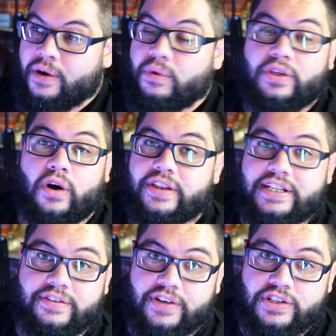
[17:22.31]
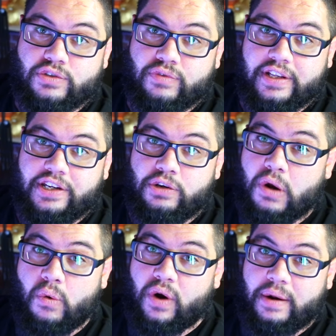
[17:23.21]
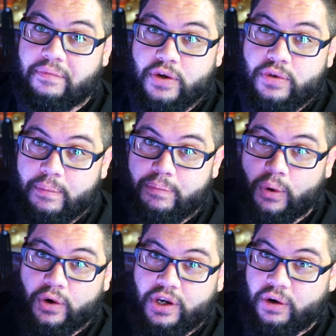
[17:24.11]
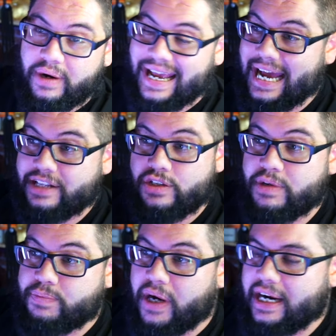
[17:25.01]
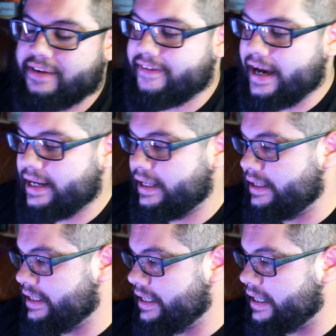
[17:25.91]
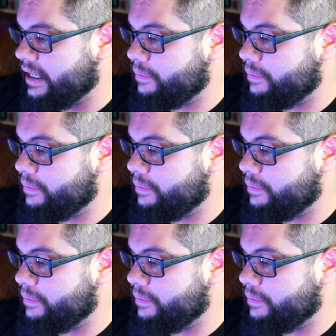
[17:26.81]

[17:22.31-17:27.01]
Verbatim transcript: with all these divisions, really, you don't want to do the bulk, you don't want to add too much body fat in the uh,